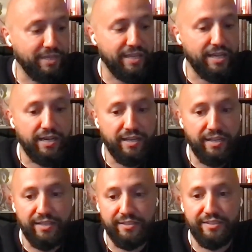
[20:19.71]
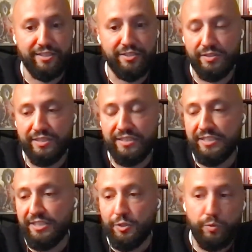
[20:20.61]
AI, and then
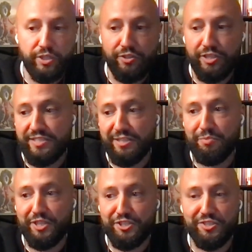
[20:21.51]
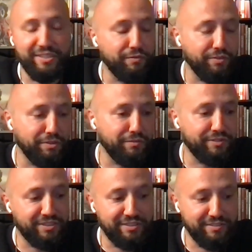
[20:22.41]
we're going to take pictures in front of
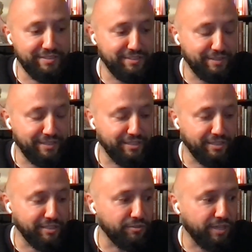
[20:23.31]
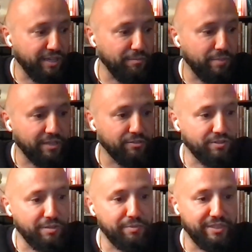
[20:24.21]
a gray
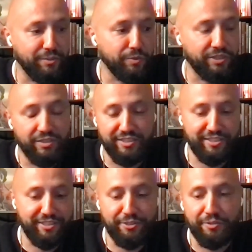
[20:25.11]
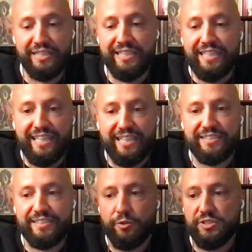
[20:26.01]
backdrop, and then we're going to,
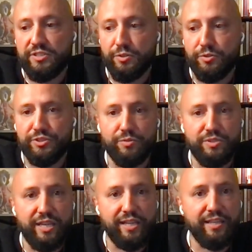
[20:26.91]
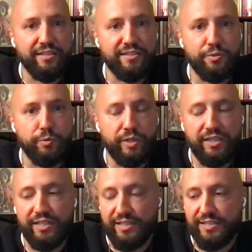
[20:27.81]
it sounds so techy and so
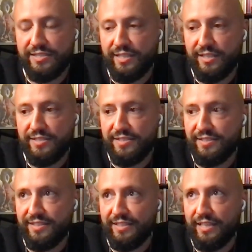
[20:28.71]
weird, and it's